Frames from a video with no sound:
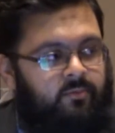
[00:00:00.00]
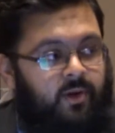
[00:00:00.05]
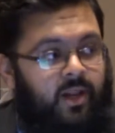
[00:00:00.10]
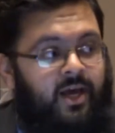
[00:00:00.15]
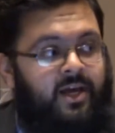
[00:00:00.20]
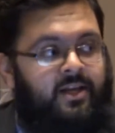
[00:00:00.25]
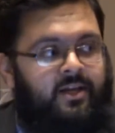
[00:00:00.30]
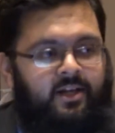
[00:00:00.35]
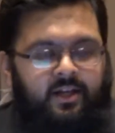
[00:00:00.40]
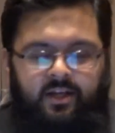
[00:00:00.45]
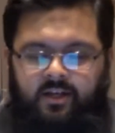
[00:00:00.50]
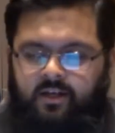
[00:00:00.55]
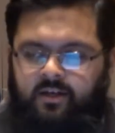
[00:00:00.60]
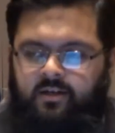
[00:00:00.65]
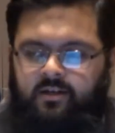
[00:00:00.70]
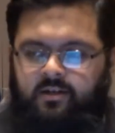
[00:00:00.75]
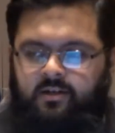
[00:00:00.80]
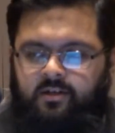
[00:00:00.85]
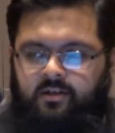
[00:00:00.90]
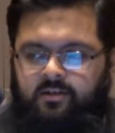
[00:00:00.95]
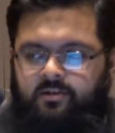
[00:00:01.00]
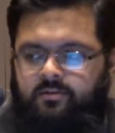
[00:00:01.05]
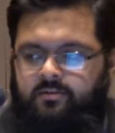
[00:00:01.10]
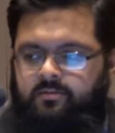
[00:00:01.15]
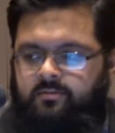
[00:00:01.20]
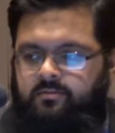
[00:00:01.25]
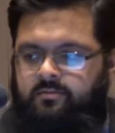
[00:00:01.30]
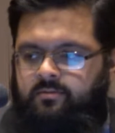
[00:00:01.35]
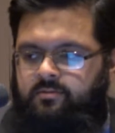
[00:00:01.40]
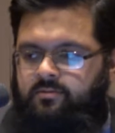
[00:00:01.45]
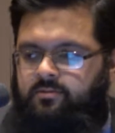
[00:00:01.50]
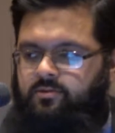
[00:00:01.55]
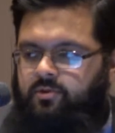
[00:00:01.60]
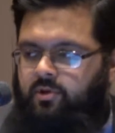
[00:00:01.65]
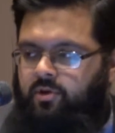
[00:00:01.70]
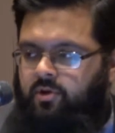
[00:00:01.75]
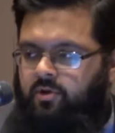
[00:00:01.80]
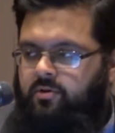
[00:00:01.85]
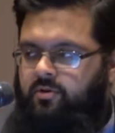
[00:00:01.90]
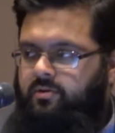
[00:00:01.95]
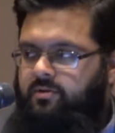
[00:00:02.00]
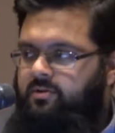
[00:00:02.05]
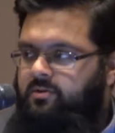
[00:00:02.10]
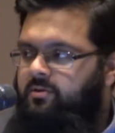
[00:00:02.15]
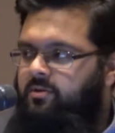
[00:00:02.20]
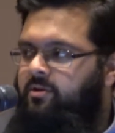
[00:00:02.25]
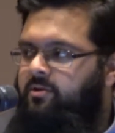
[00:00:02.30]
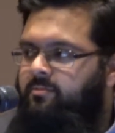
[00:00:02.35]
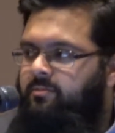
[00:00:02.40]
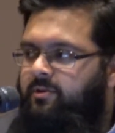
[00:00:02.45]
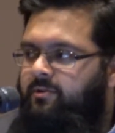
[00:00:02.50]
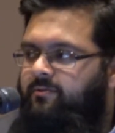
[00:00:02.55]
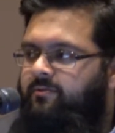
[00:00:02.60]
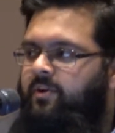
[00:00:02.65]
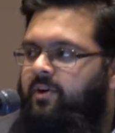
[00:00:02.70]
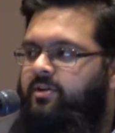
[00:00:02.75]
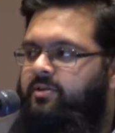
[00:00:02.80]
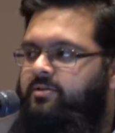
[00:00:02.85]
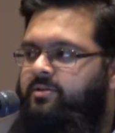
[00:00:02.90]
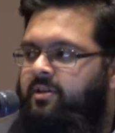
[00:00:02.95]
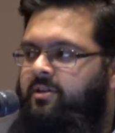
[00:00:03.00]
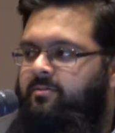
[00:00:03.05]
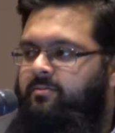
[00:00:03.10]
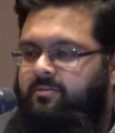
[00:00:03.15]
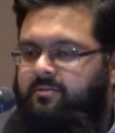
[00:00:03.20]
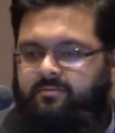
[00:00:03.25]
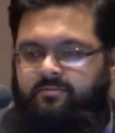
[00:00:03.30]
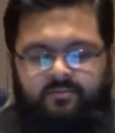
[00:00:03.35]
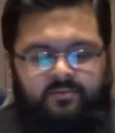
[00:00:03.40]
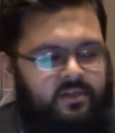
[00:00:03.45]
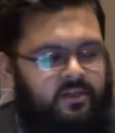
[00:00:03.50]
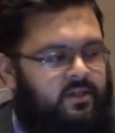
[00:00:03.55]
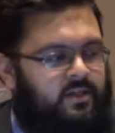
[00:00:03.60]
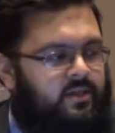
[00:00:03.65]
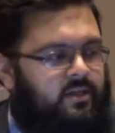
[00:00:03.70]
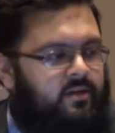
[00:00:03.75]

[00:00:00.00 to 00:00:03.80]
from lightning. So you know this is going to be a fast animal.